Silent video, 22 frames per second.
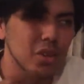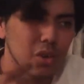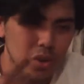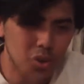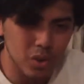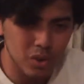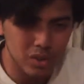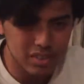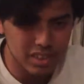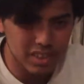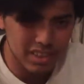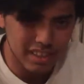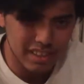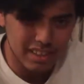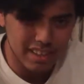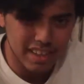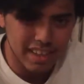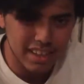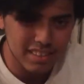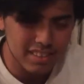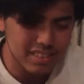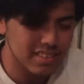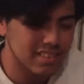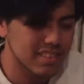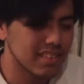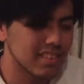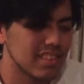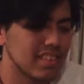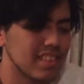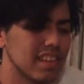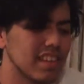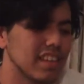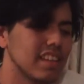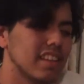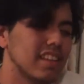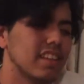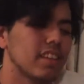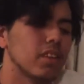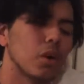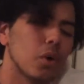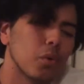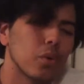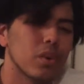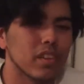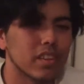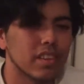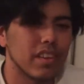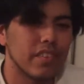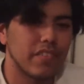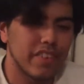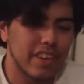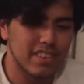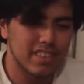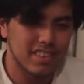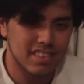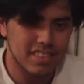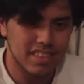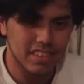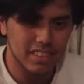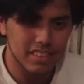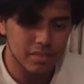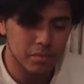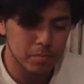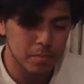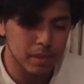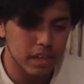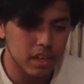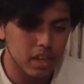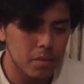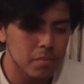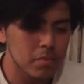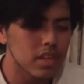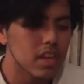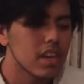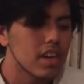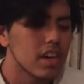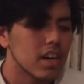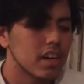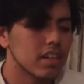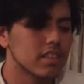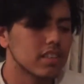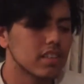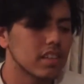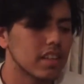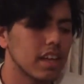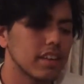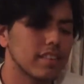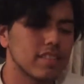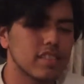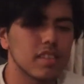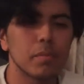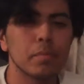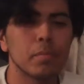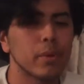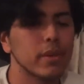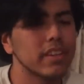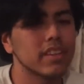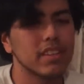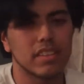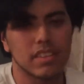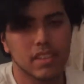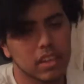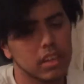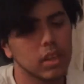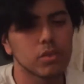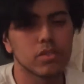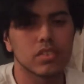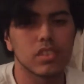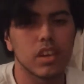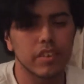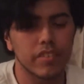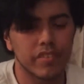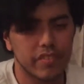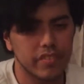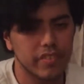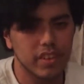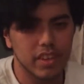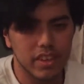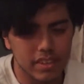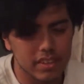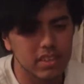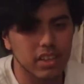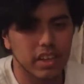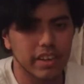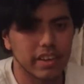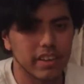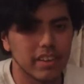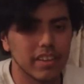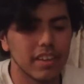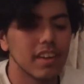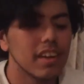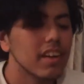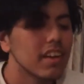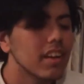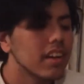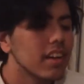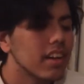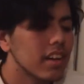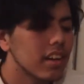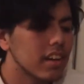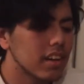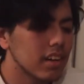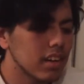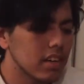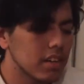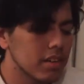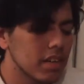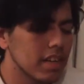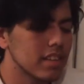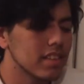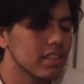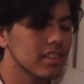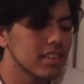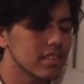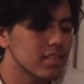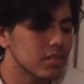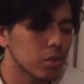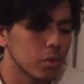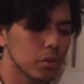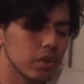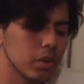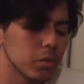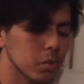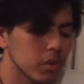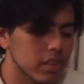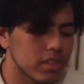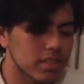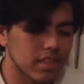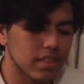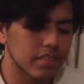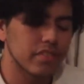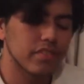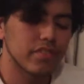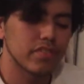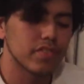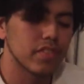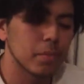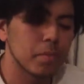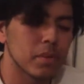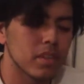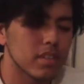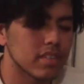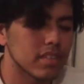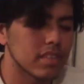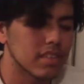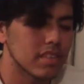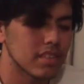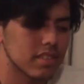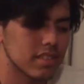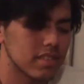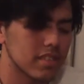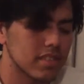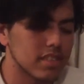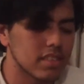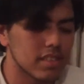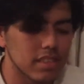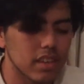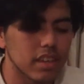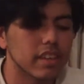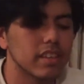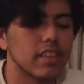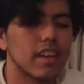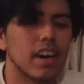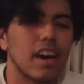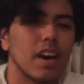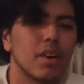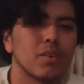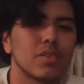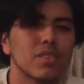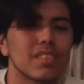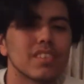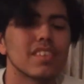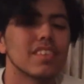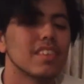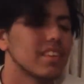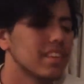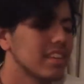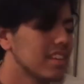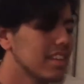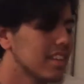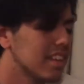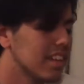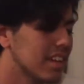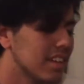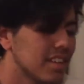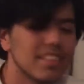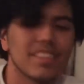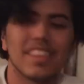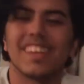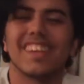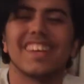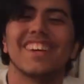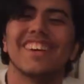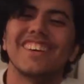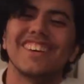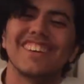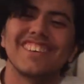colder it gets, the lower the fan setting becomes, until at some point it closes off entirely. And this only works if the person is inside the house. Thank